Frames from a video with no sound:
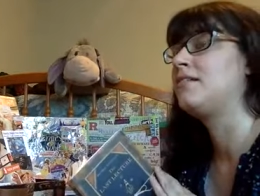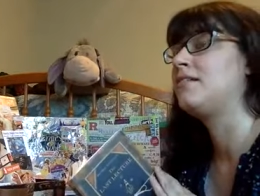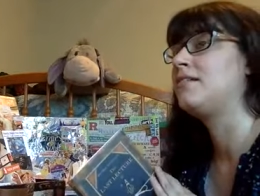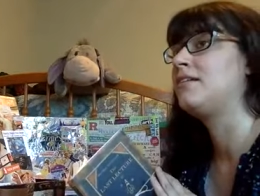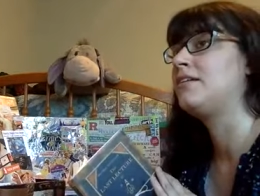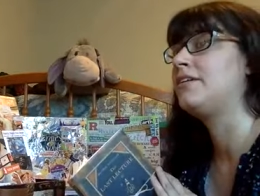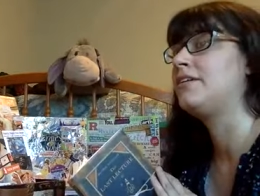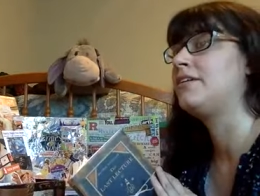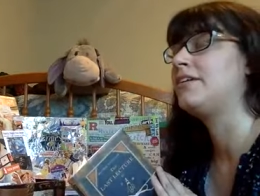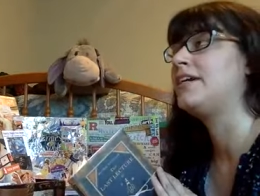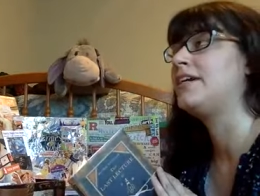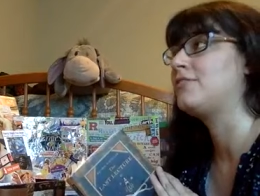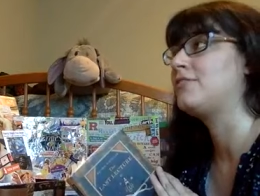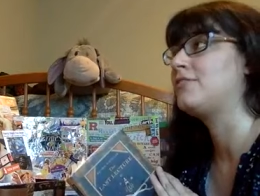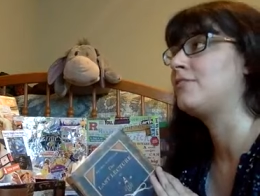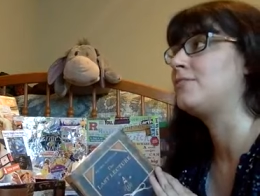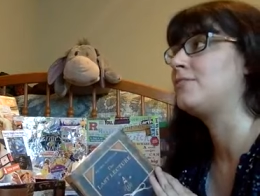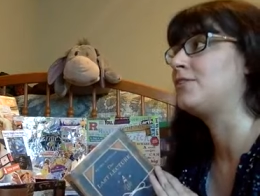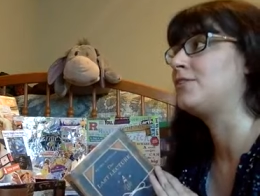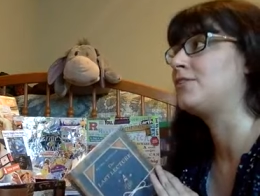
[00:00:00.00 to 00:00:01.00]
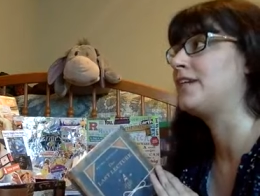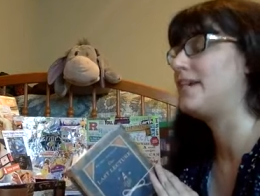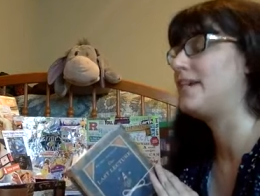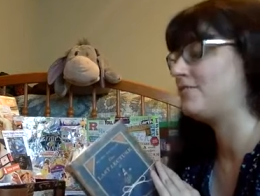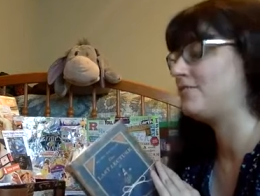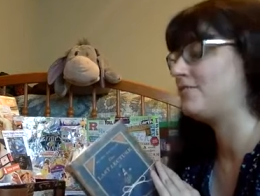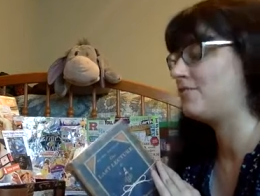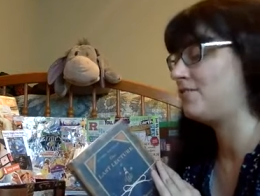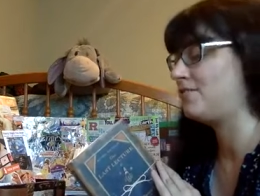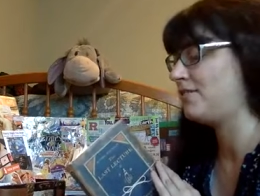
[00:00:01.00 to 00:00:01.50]
you know, he had terminal
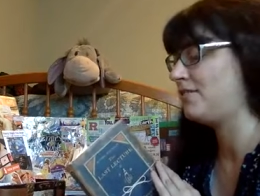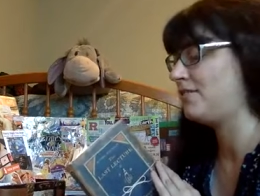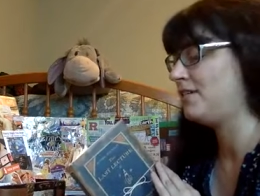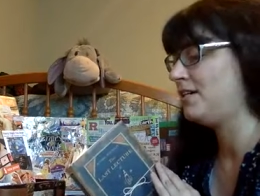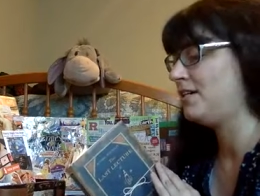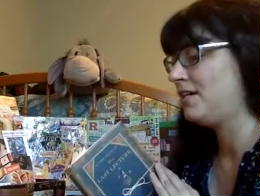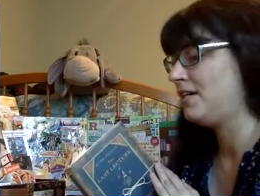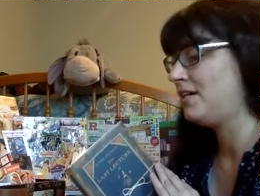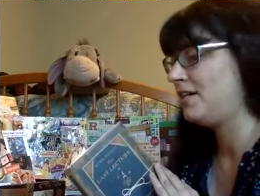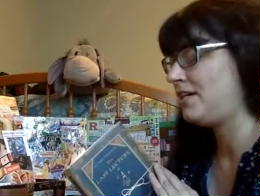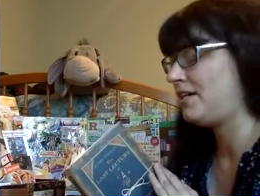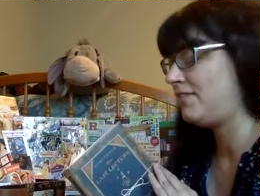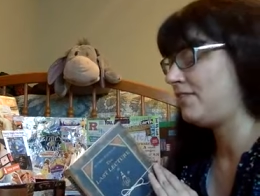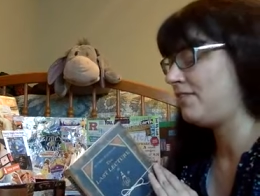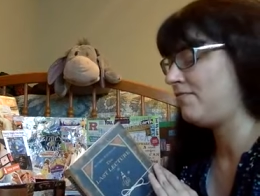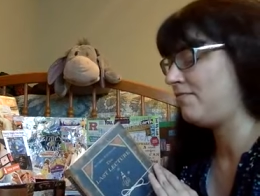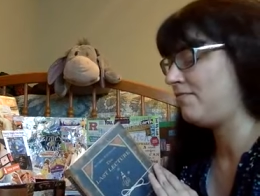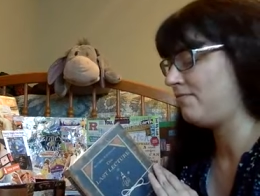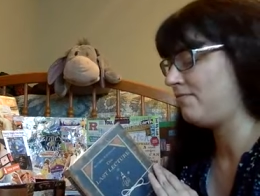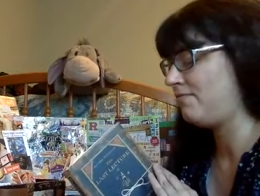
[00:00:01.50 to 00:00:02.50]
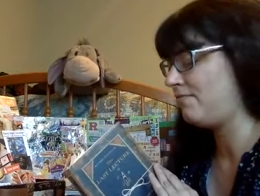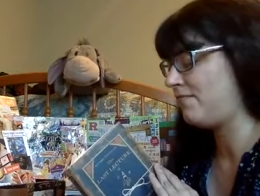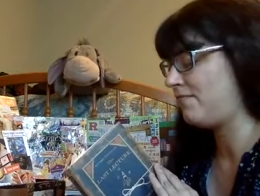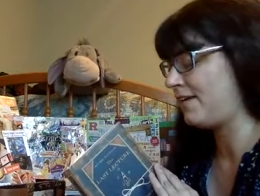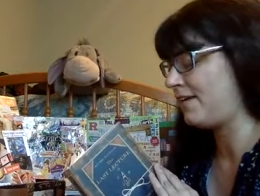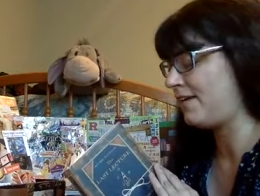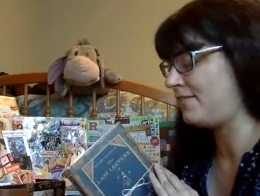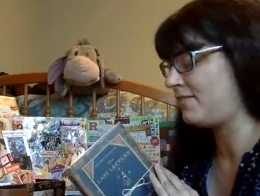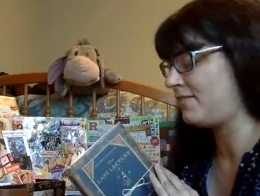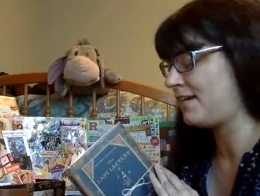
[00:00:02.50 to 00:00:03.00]
cancer. He
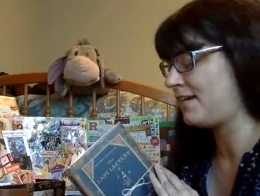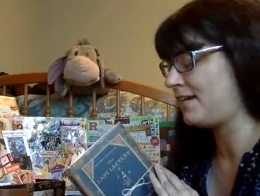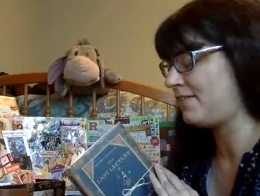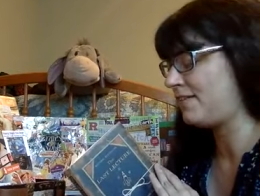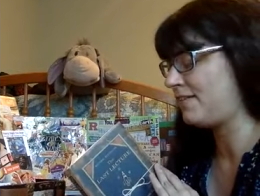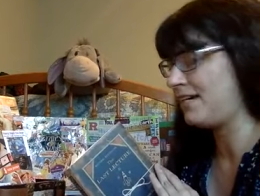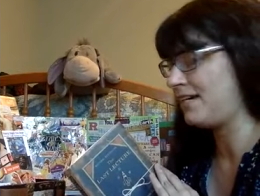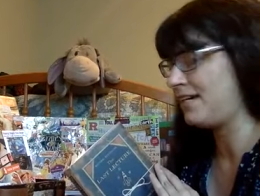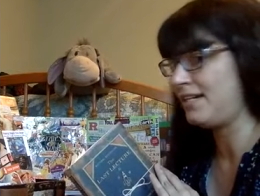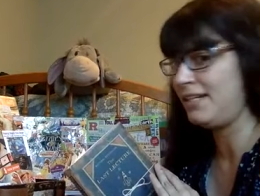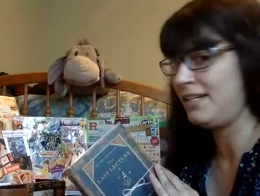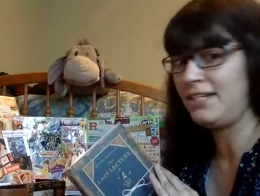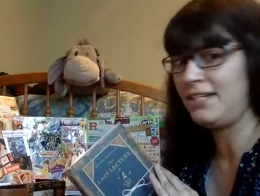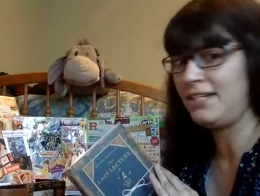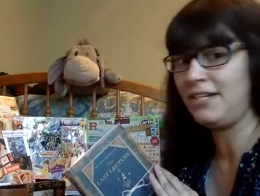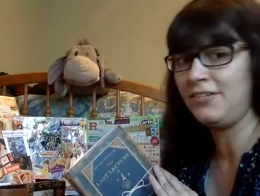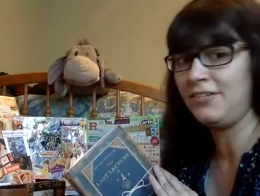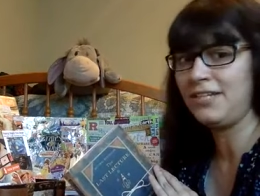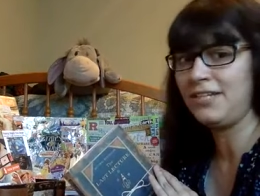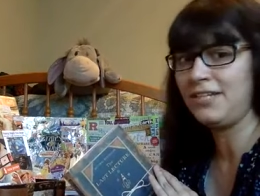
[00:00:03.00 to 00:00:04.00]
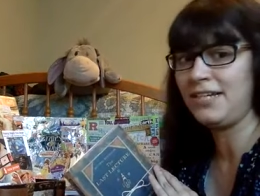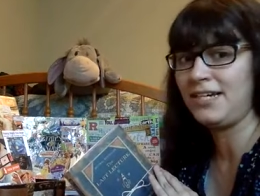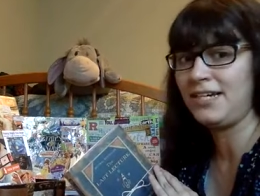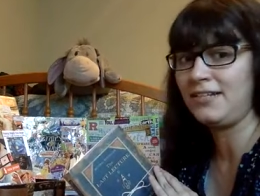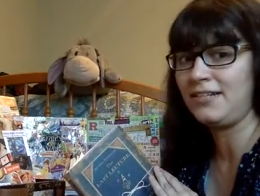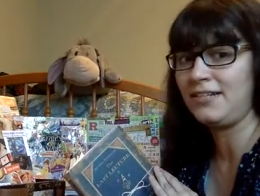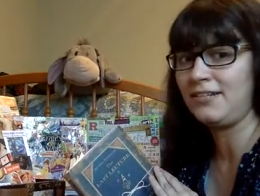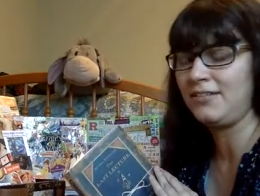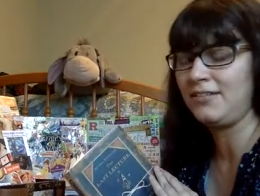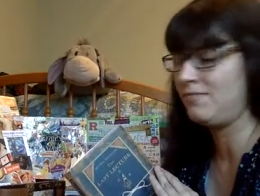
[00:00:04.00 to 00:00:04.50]
found out that he only
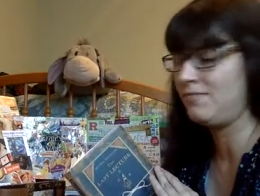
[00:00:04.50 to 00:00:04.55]
had